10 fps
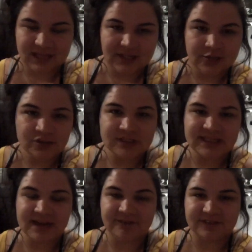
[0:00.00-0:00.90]
you just
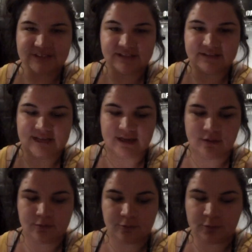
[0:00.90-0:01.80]
have to
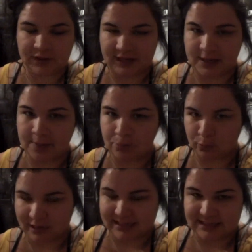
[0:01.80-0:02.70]
really
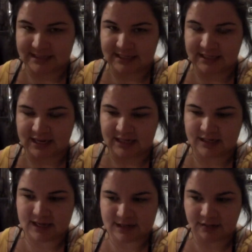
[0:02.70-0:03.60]
embrace it
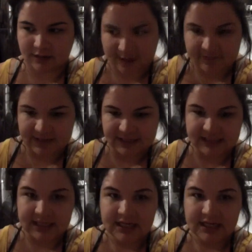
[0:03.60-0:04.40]
and love it.